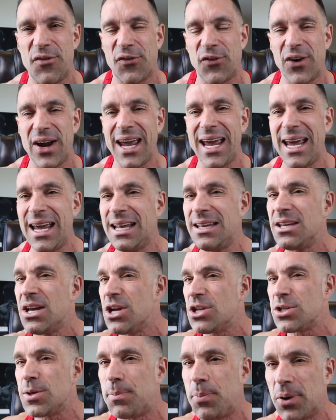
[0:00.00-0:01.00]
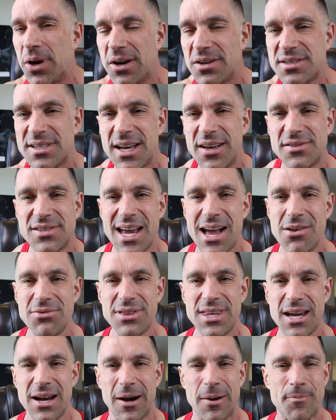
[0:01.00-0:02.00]
afraid to put ourselves
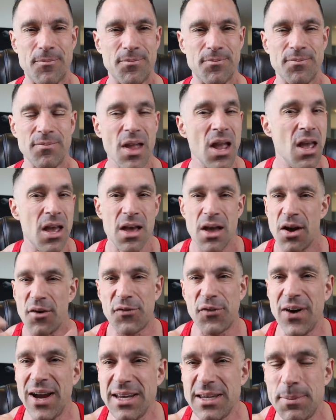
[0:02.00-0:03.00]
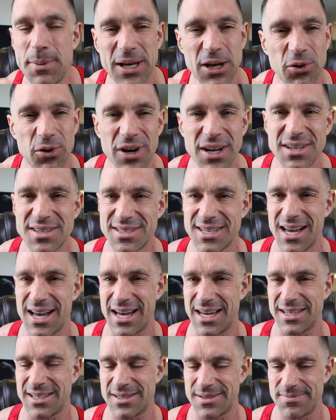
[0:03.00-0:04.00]
out there, afraid to be
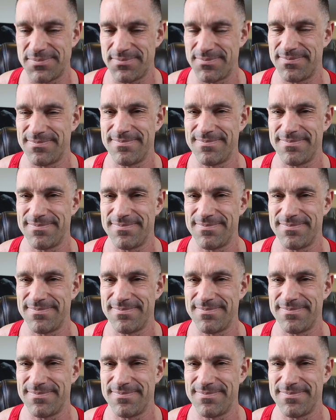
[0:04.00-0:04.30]
criticized.